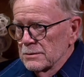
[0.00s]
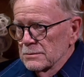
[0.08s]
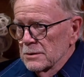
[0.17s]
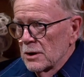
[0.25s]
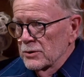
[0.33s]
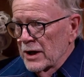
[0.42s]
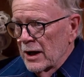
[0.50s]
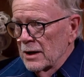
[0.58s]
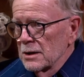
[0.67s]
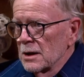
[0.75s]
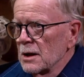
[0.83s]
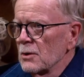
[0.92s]
Okay.
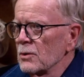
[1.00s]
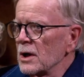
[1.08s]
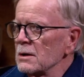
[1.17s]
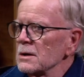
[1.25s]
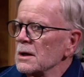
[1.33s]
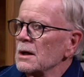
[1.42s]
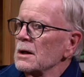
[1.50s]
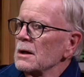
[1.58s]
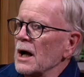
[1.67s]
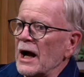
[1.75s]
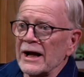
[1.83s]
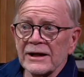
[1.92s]
Well,
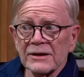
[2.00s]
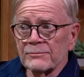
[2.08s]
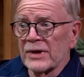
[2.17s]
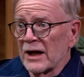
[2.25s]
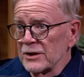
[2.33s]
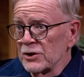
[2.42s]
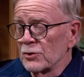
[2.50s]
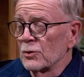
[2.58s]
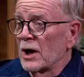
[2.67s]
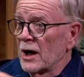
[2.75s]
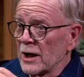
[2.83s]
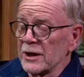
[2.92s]
I can bet you
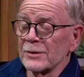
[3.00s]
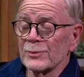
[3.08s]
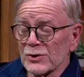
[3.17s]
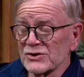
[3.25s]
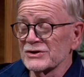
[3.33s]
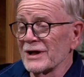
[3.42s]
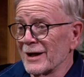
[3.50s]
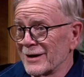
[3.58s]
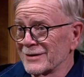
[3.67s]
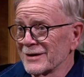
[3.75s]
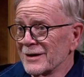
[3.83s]
100%